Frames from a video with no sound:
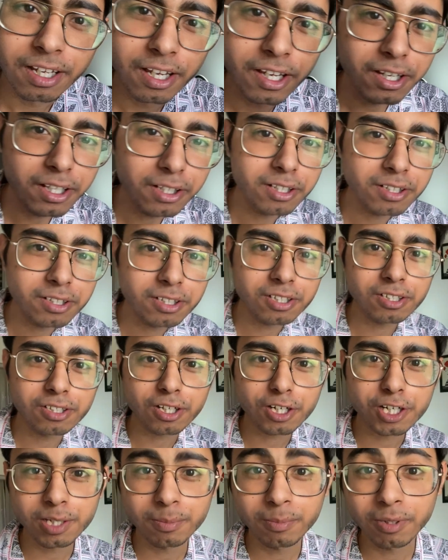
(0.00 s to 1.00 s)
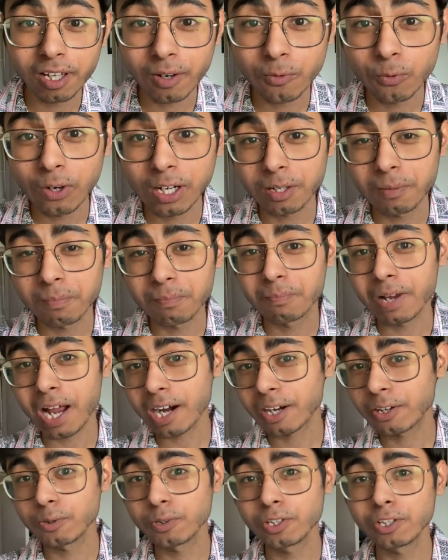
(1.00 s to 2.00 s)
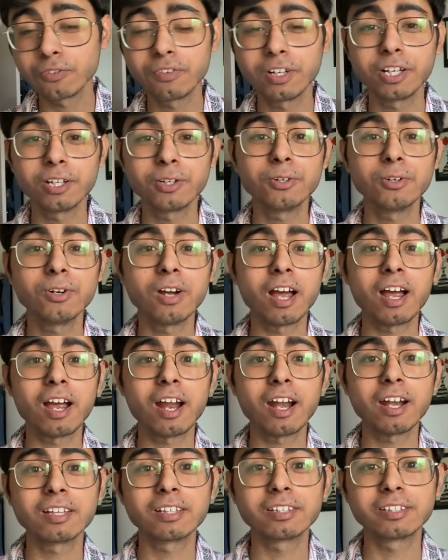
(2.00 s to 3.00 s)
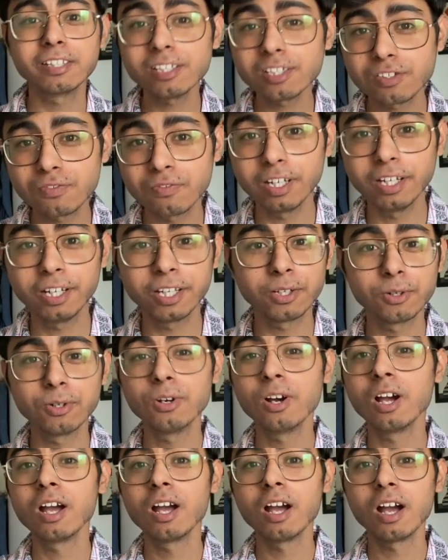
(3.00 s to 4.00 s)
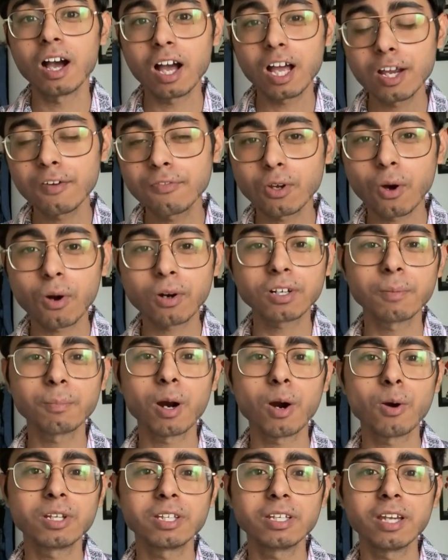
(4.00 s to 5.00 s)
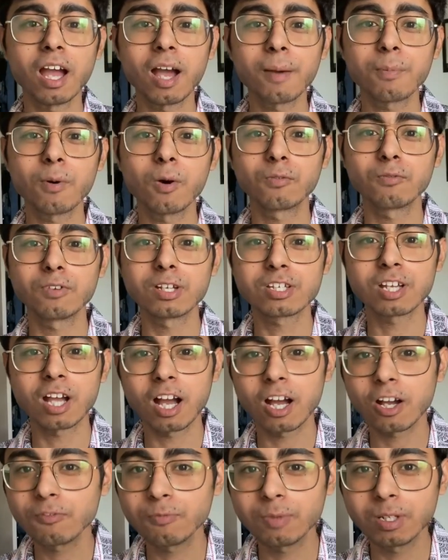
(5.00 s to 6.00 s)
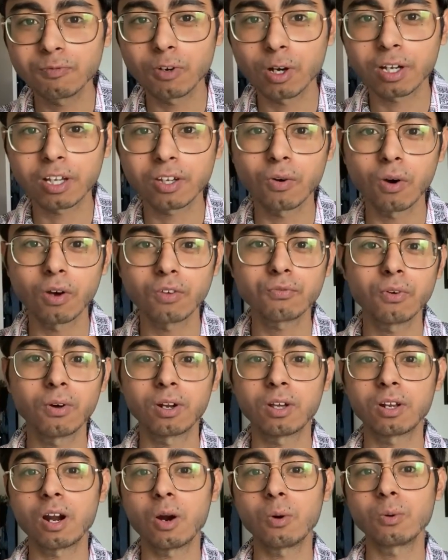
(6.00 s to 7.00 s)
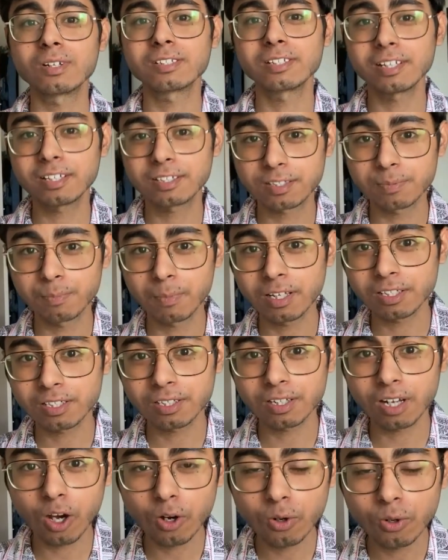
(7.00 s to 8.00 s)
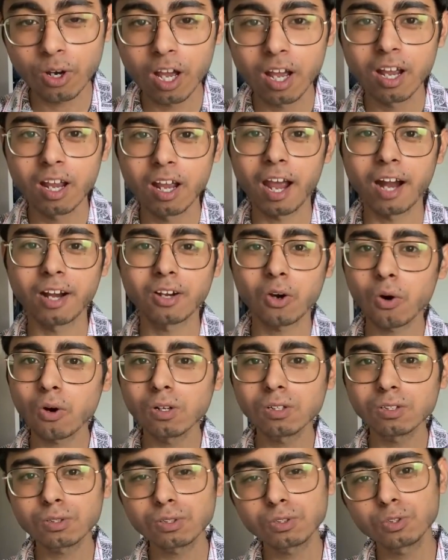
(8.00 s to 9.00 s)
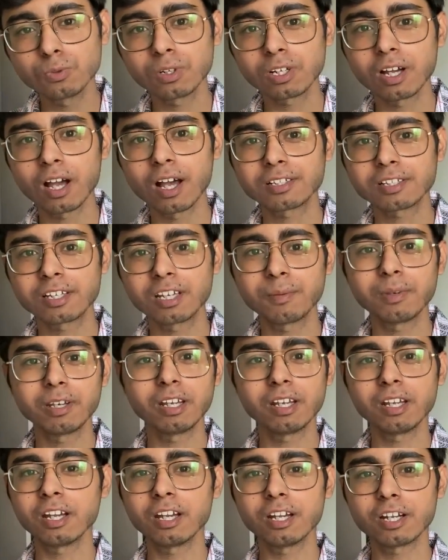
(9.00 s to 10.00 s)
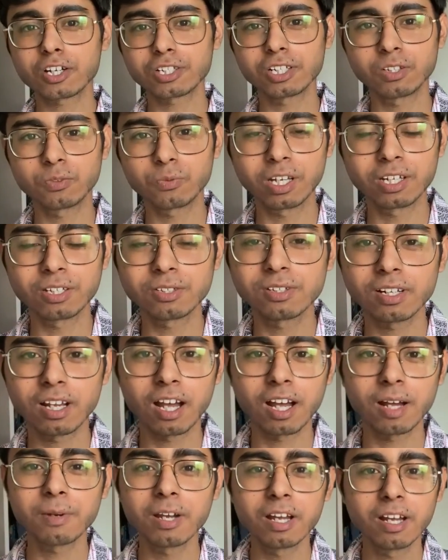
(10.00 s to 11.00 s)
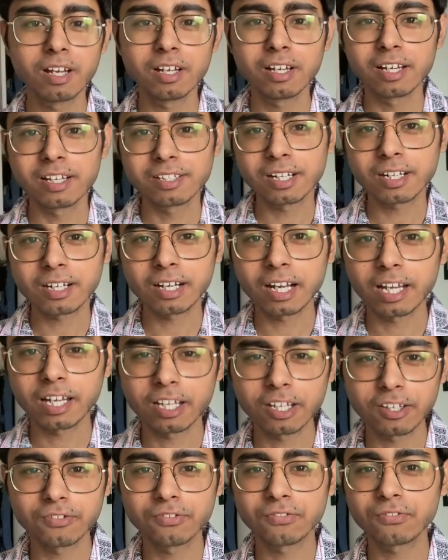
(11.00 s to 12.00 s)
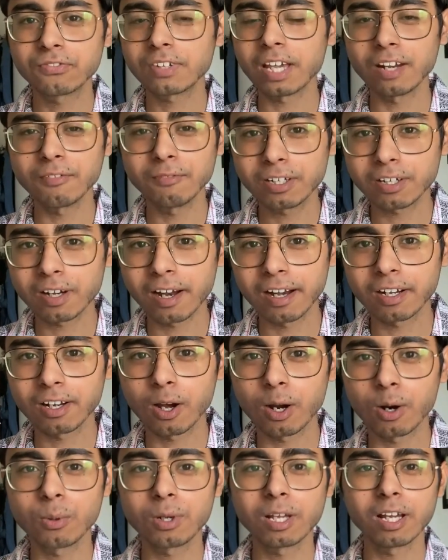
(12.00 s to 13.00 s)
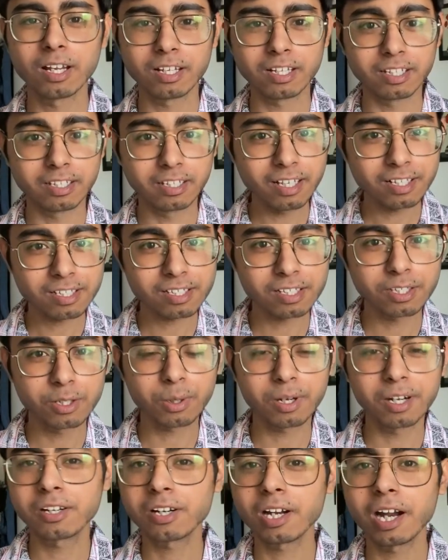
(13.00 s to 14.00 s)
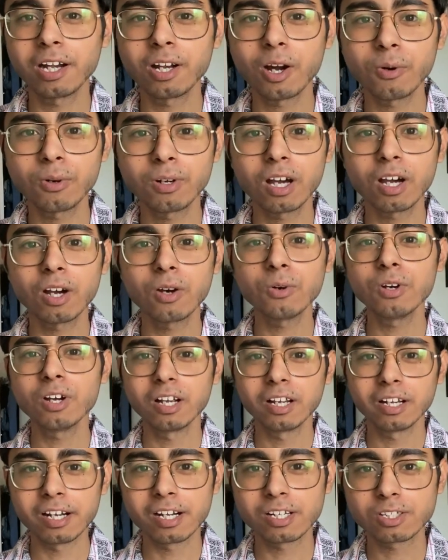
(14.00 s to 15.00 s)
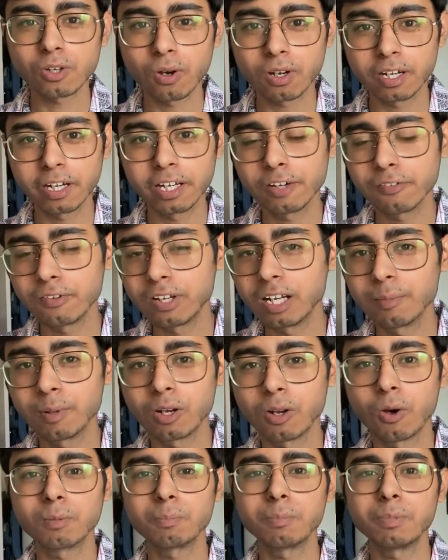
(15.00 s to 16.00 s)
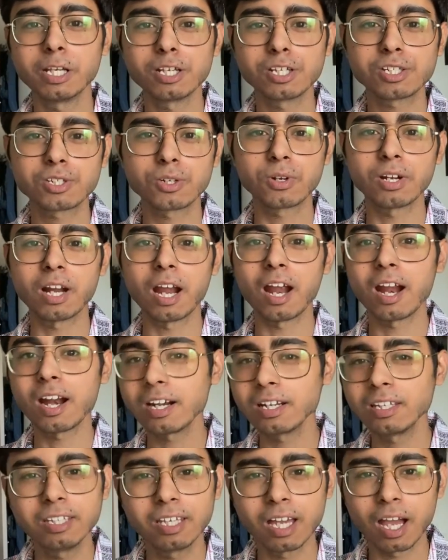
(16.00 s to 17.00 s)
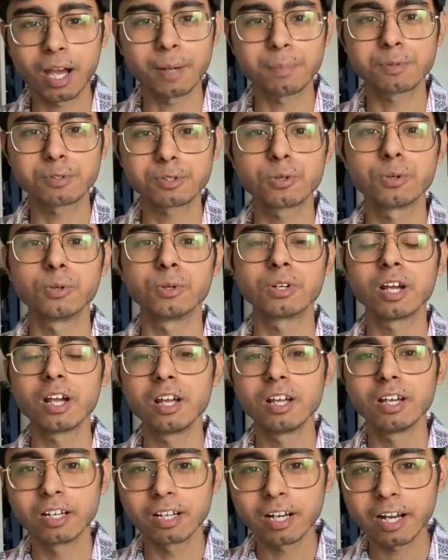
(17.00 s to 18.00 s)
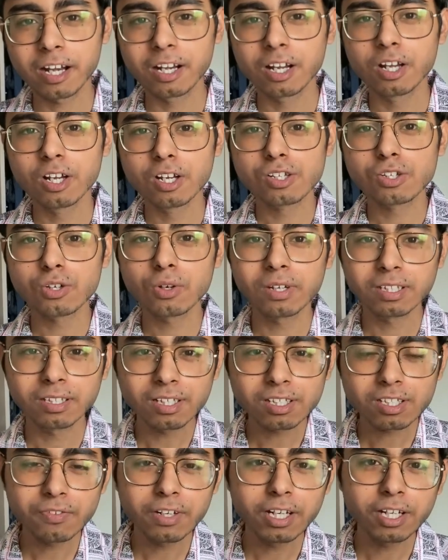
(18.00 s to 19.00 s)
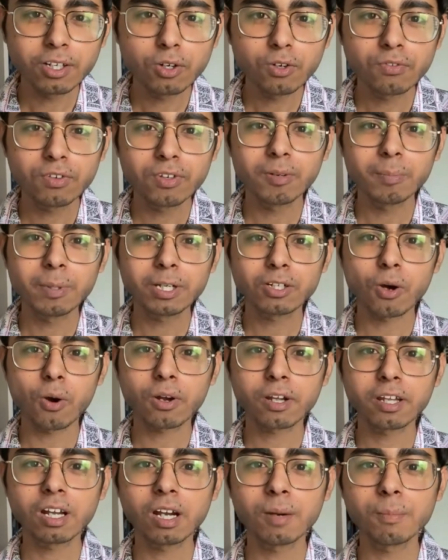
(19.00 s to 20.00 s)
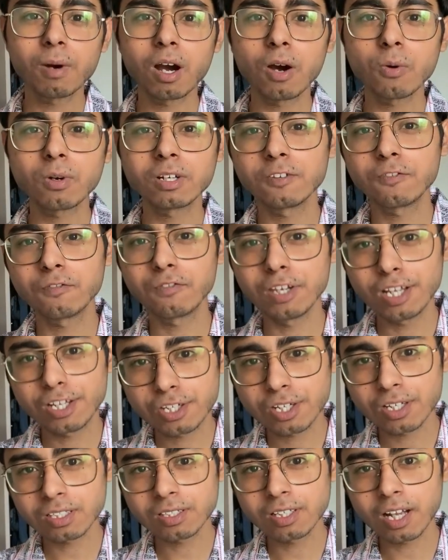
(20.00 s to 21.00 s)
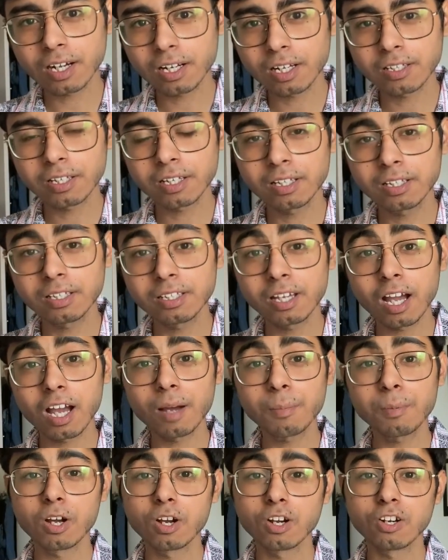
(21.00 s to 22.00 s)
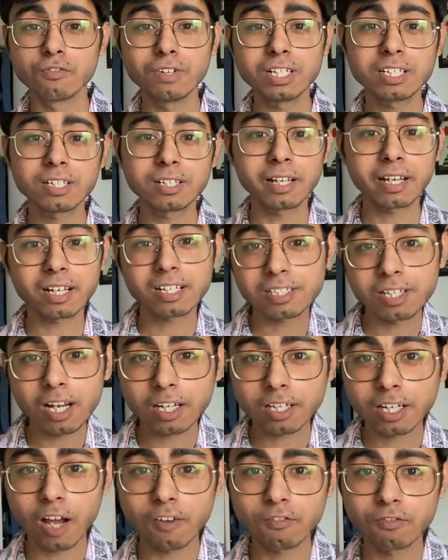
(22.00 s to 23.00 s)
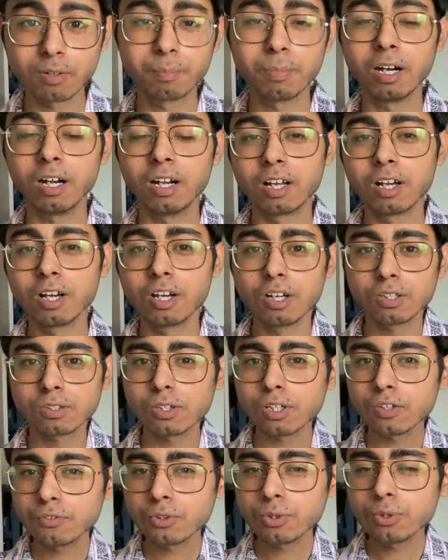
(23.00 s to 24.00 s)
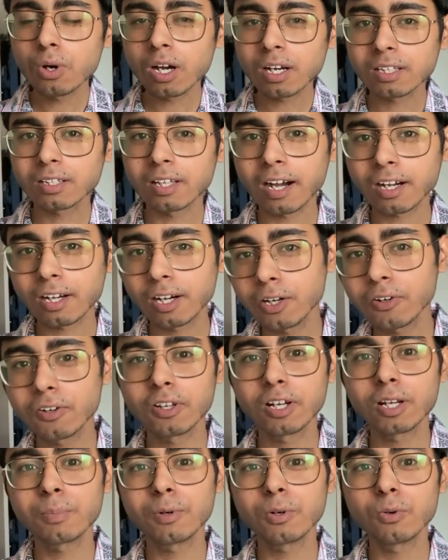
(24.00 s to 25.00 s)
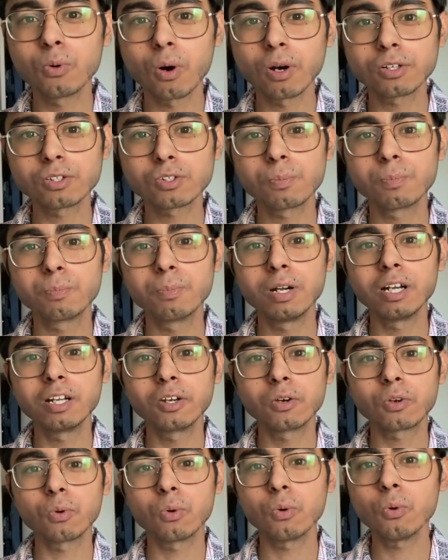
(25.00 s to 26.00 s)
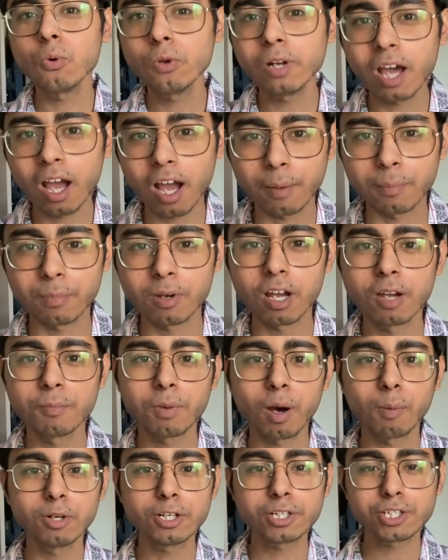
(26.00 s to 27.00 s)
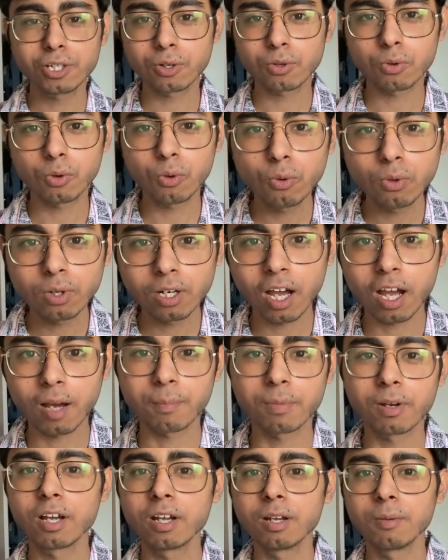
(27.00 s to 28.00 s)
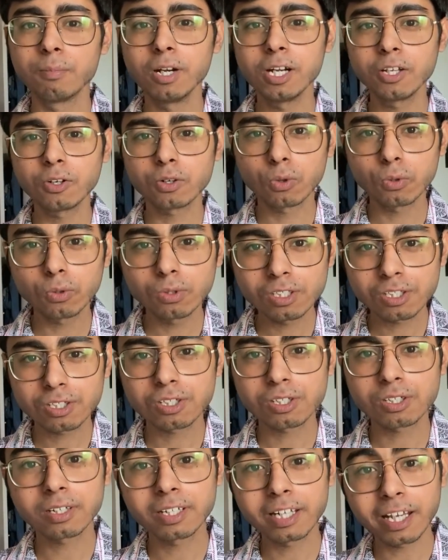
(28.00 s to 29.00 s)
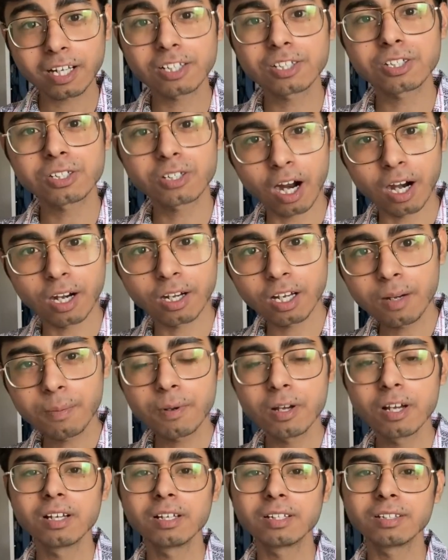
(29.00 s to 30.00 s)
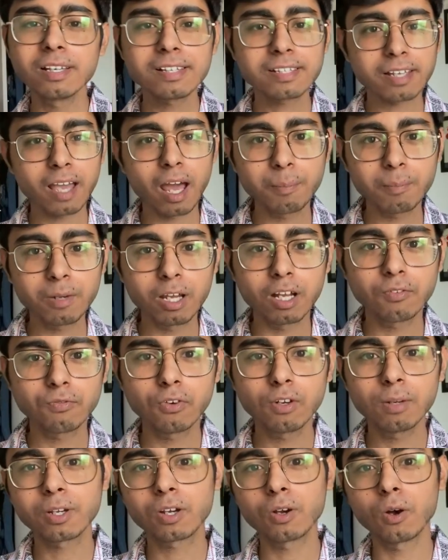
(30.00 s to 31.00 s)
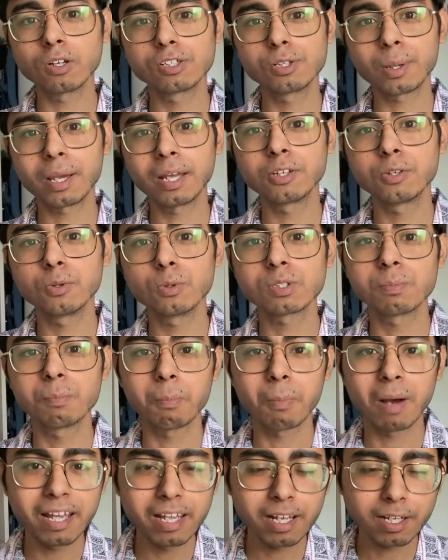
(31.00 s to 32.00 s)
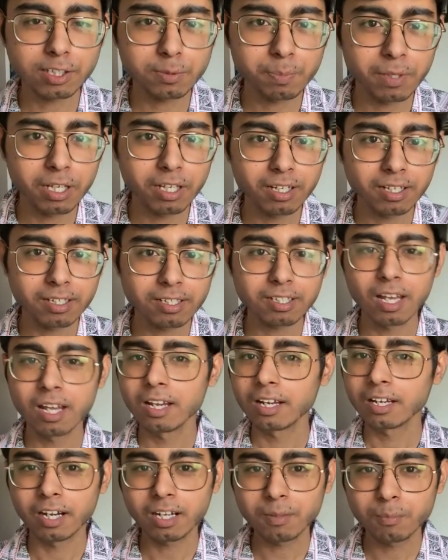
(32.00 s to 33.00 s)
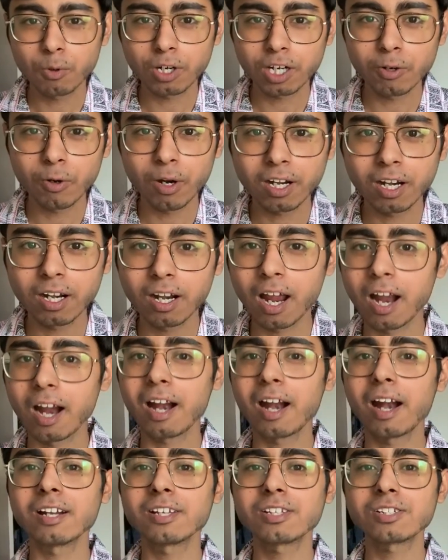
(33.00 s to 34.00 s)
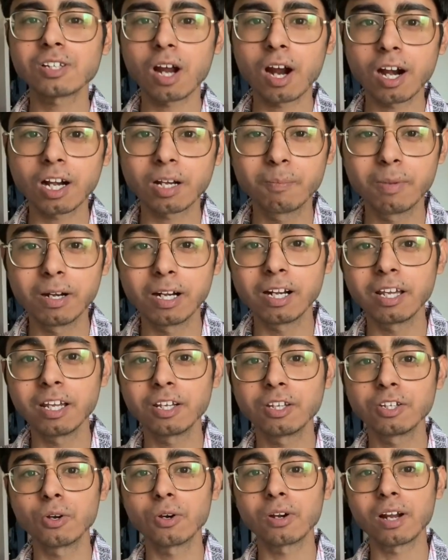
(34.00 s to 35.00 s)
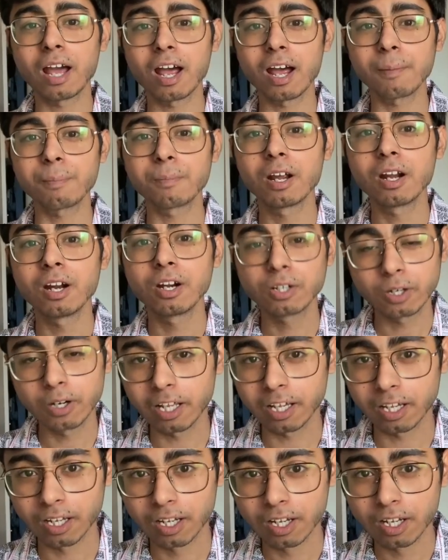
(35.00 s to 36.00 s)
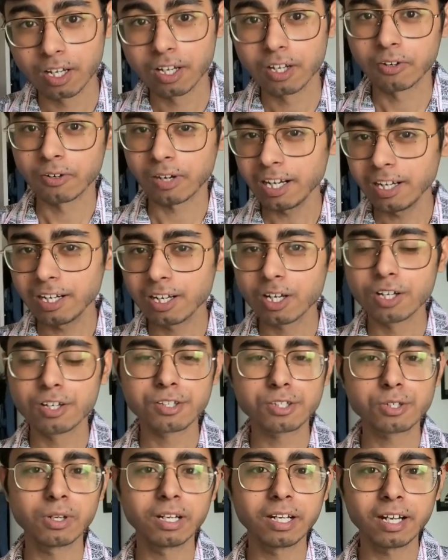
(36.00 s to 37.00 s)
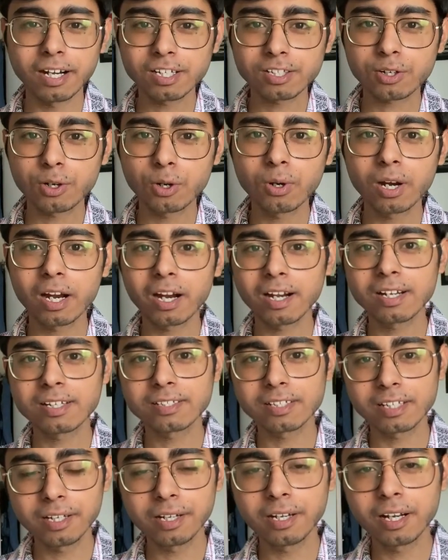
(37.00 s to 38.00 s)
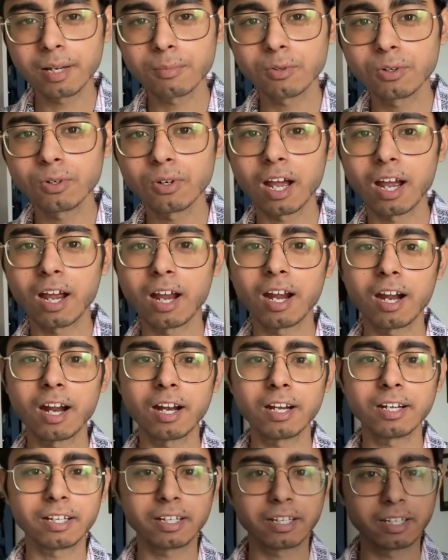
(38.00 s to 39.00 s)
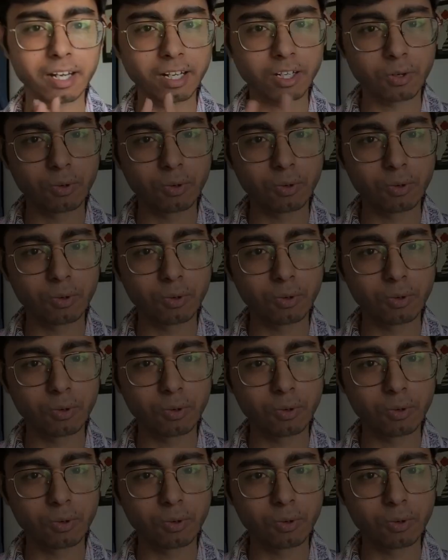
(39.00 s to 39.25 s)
Hey there, this is and Welcome back to a new video. And in this video, I have talked about the app on which I have been working on for around six months now. And all those who are asking me, hey Akshit, where is your app? Is it live? Can we try it out? Yes, you can try it out now. It's already available on Play Store and the App Store. Right. So in this video, we will be talking about the features that are there in the app, which tech stack have we built. So if you are that kind of developer who wants to build your own app, publish your own app, build your own tech startup, this can be helpful because you can use my experience, get motivated and start building your app today, right? So let's go ahead, see the demo and get